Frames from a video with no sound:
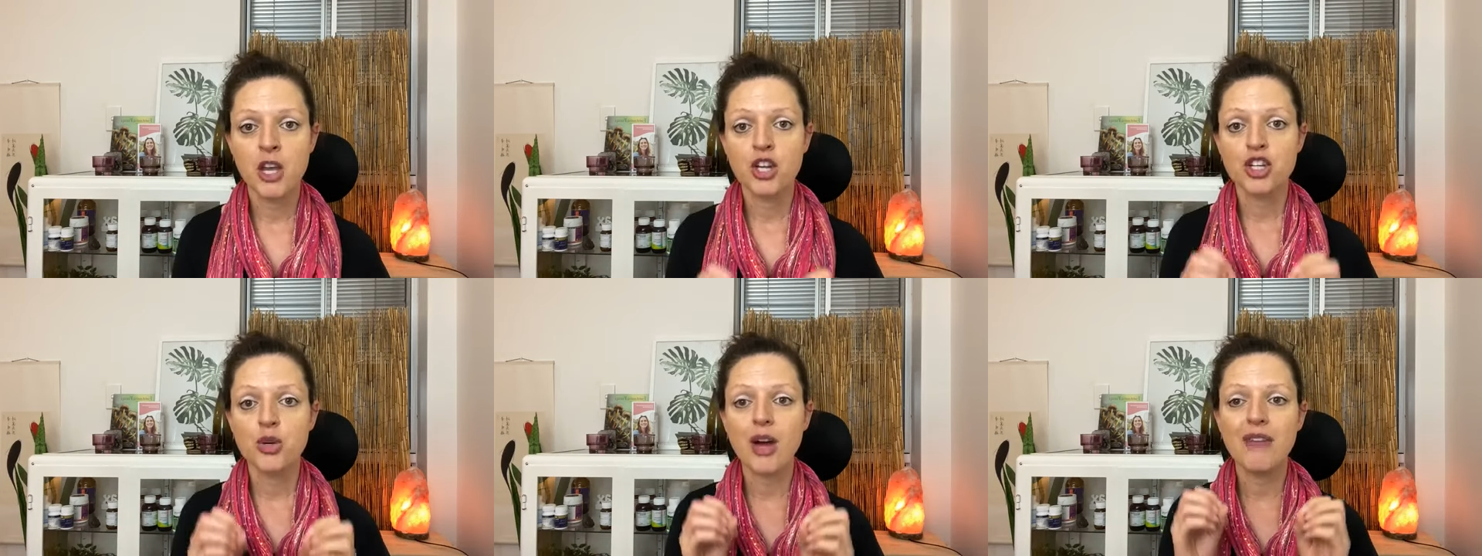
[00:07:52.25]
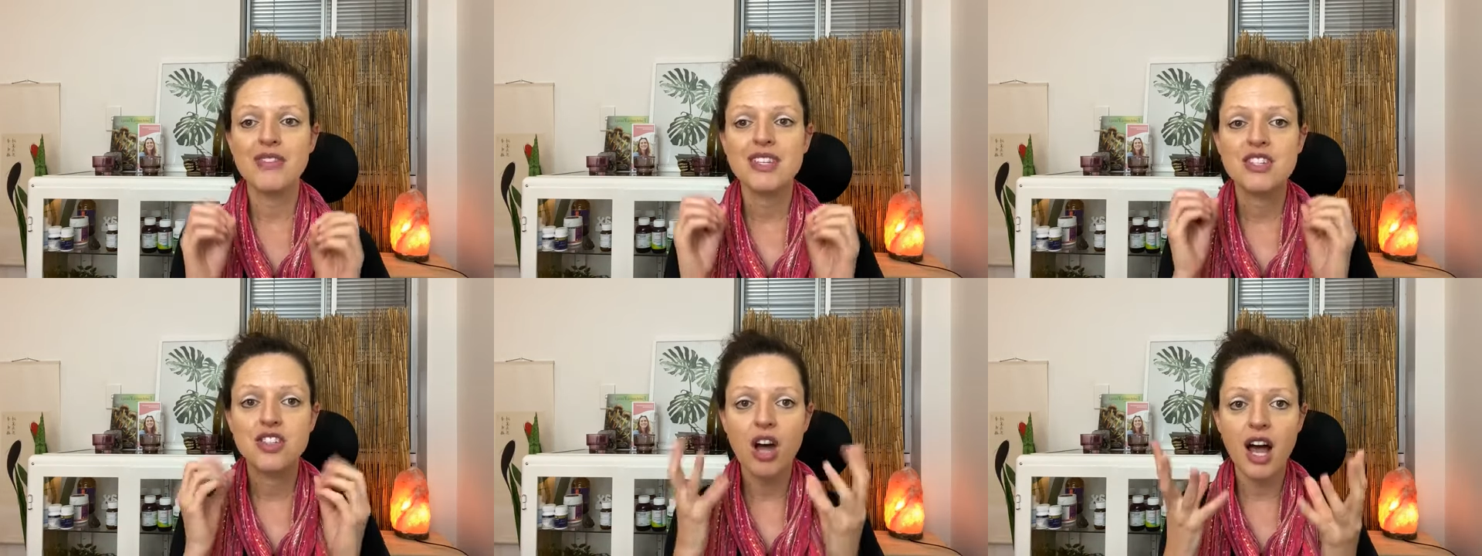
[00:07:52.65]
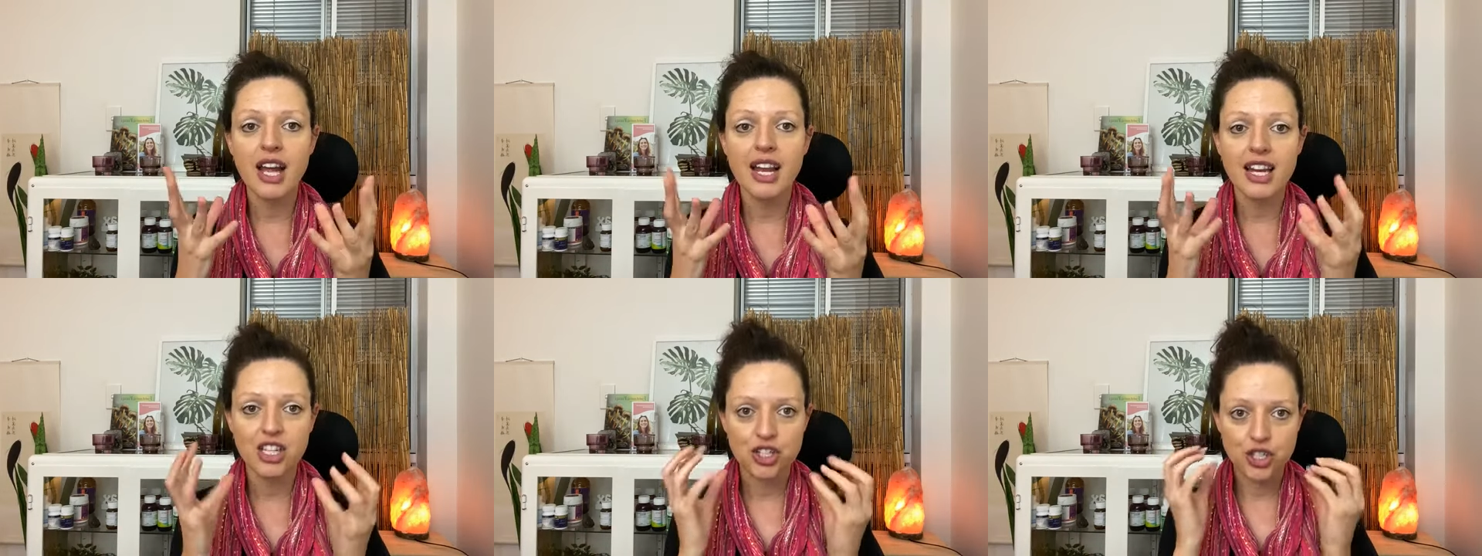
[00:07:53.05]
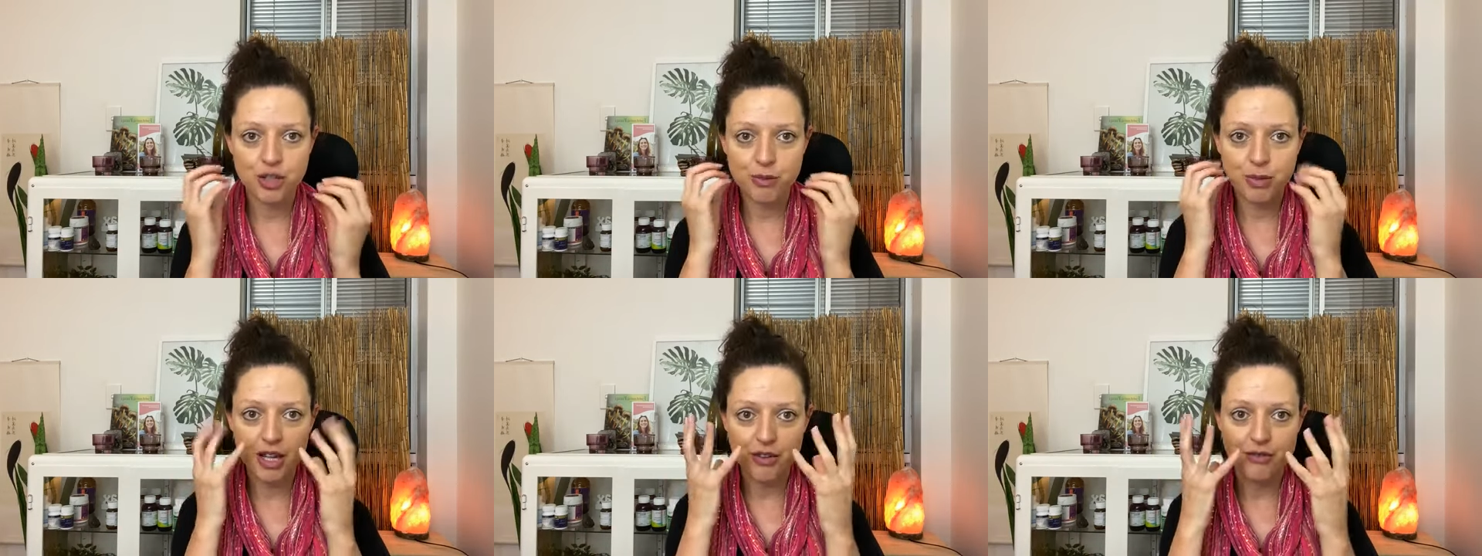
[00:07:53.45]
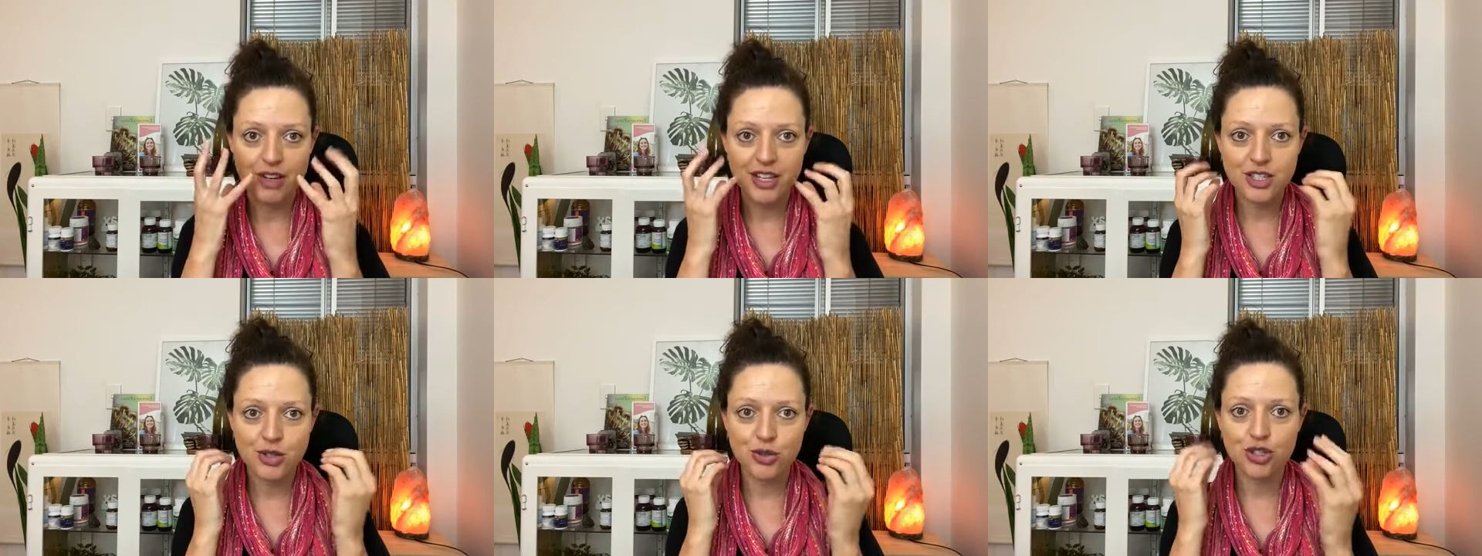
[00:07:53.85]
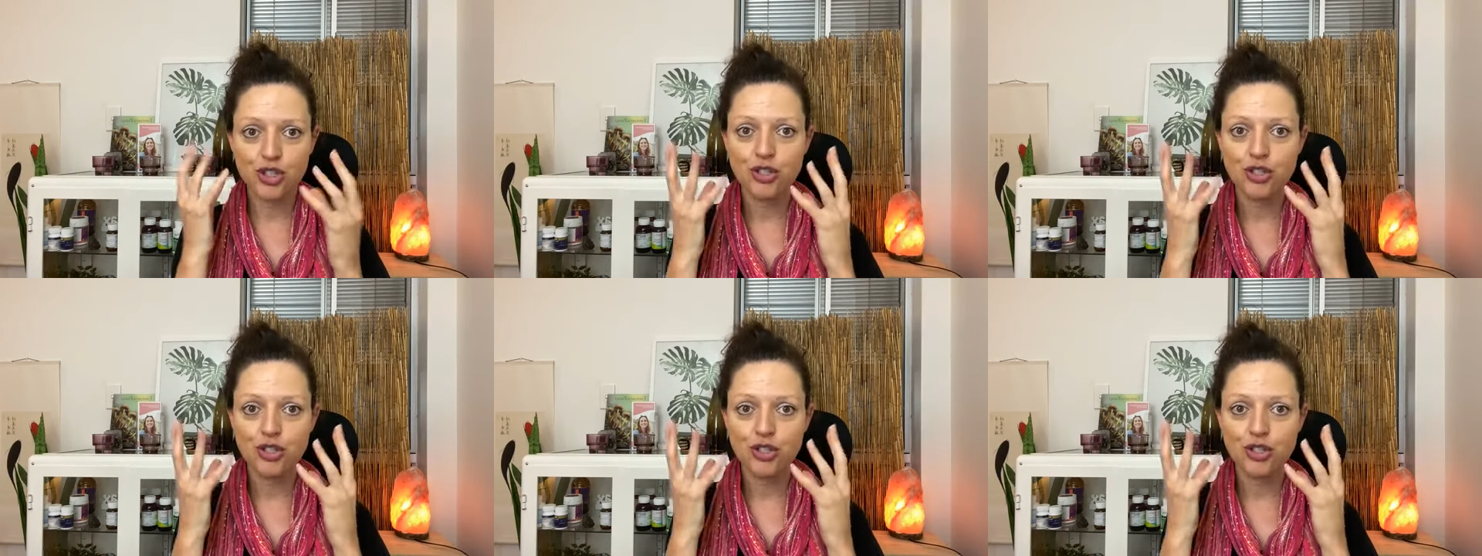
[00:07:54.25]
you have this dilation of blood vessels.